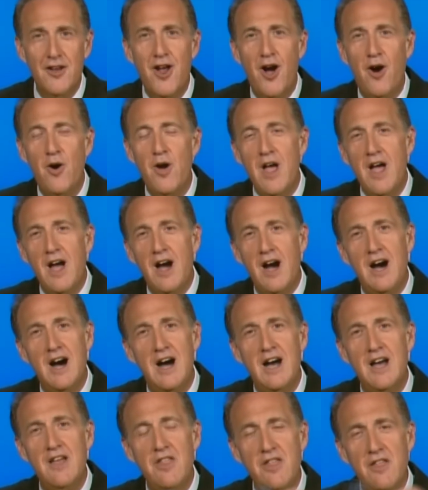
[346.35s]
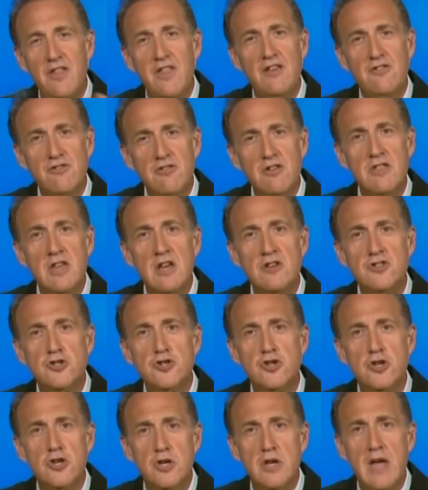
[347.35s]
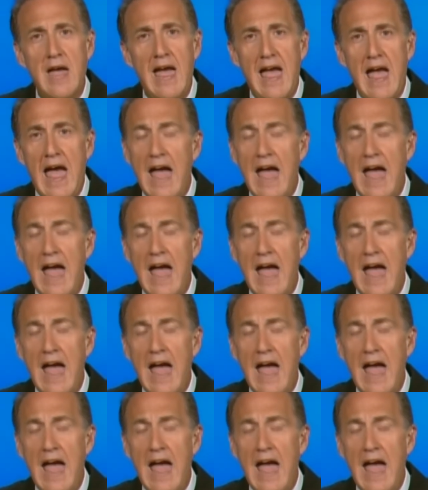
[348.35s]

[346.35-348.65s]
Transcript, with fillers: You know, yeah. uh, these yeah, are things you should